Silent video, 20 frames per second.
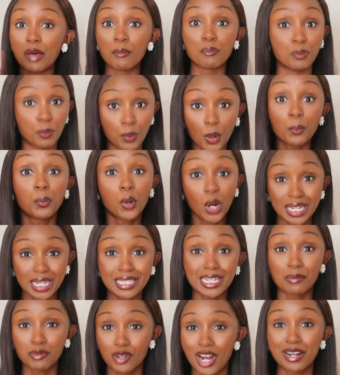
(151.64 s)
the point
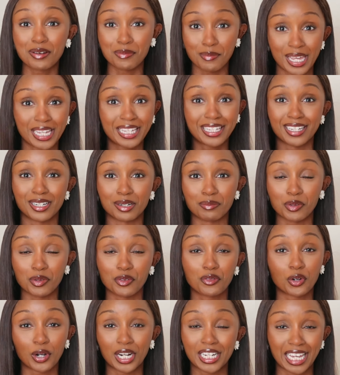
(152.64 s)
I'm trying to make here
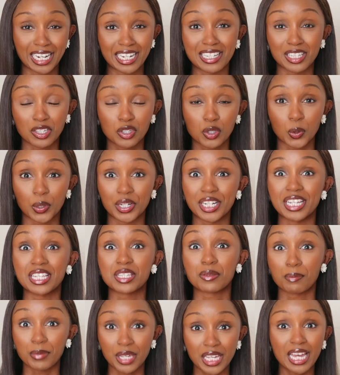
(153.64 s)
before I get into the story
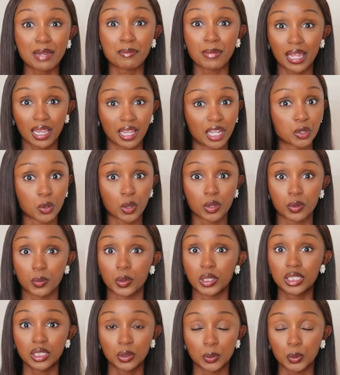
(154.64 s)
is me and my landlord
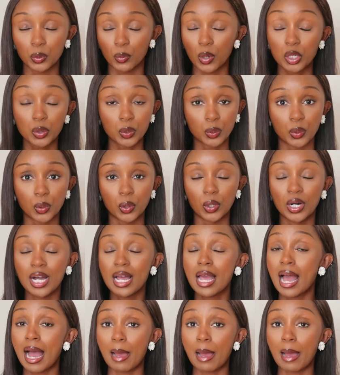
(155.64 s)
were cool.